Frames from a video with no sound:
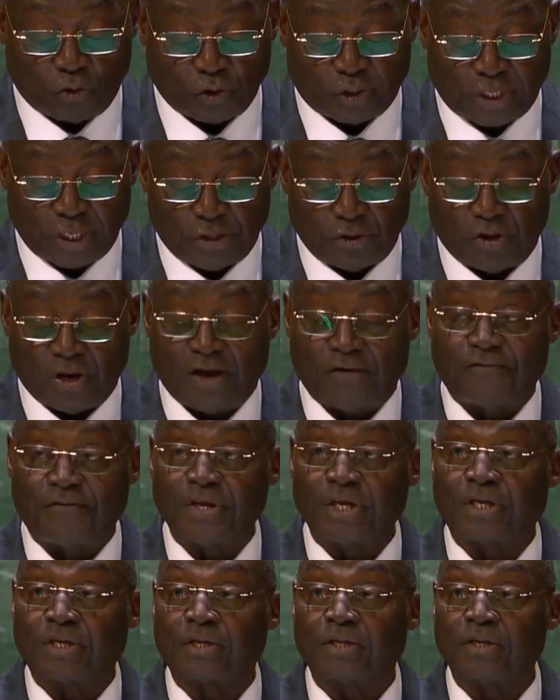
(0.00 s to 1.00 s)
My
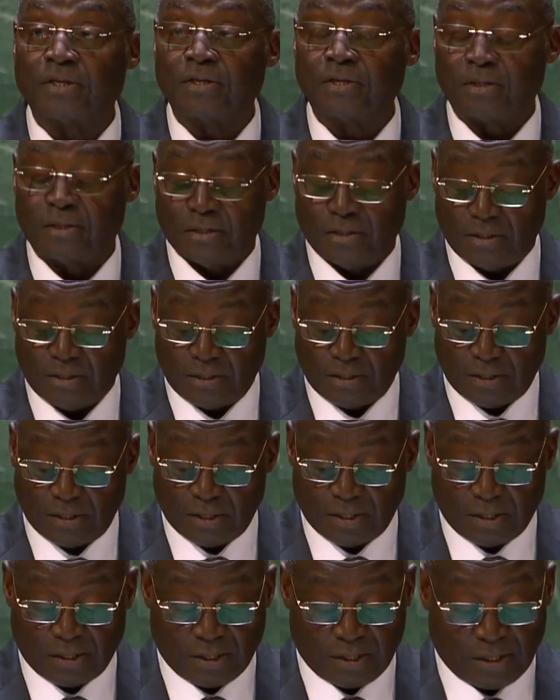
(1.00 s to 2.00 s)
country also calls upon
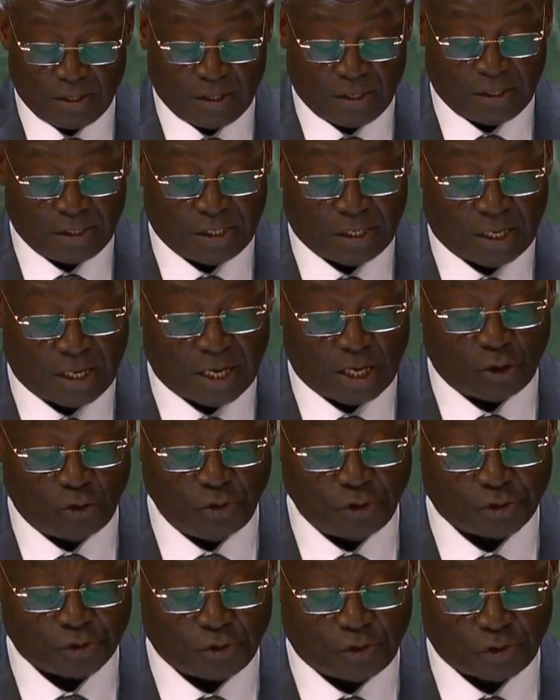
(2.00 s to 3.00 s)
the international
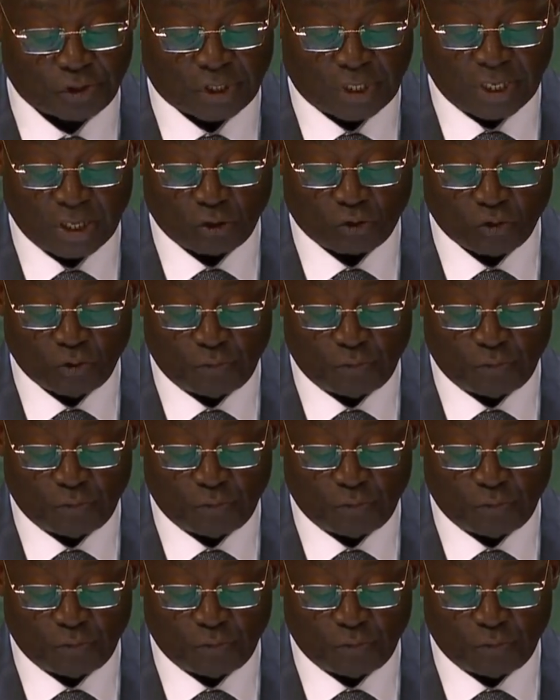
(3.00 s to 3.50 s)
community to